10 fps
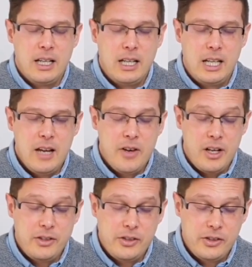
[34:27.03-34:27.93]
Give
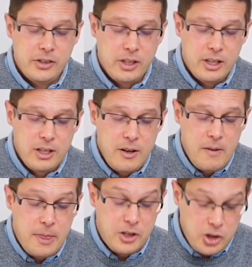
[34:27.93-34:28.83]
us
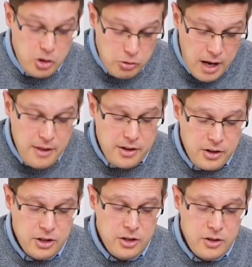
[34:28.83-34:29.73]
the strength to
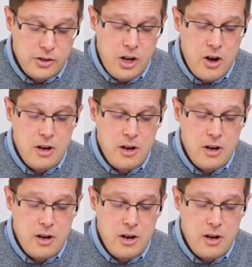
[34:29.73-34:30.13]
do so.